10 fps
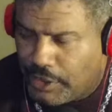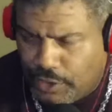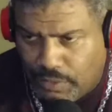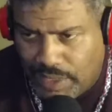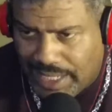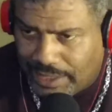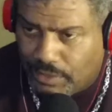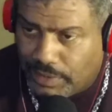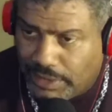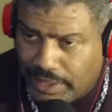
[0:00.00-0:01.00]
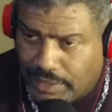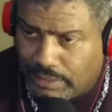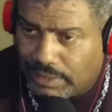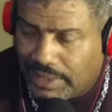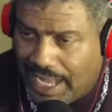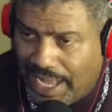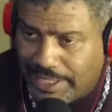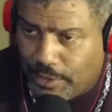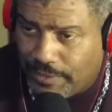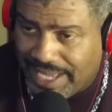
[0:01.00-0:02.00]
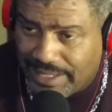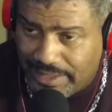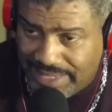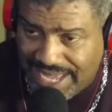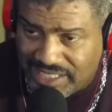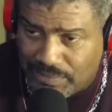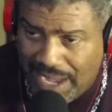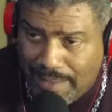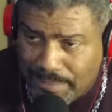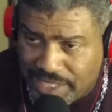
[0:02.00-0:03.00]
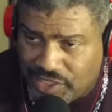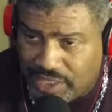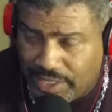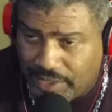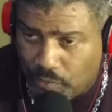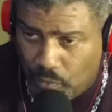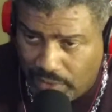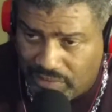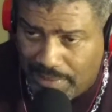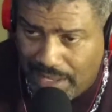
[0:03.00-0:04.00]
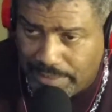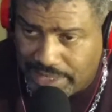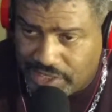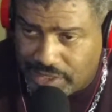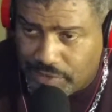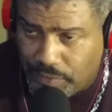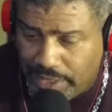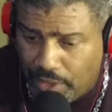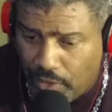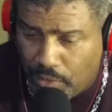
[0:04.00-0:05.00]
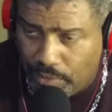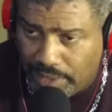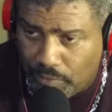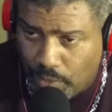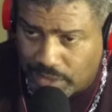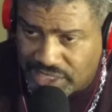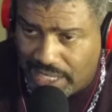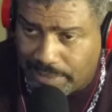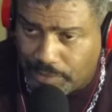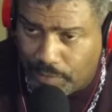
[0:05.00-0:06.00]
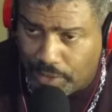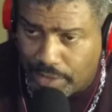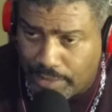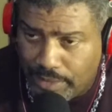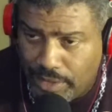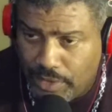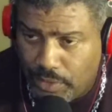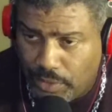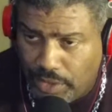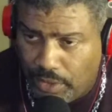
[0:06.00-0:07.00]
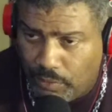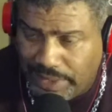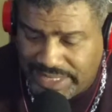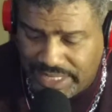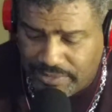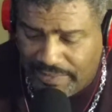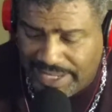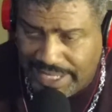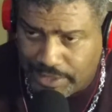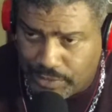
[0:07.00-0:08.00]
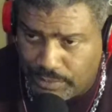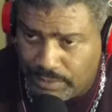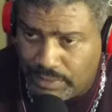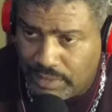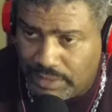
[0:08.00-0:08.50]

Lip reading: You know what? I don't really know. I know that is my mission. That's one of my missions. We are holding workshops where, we teach financial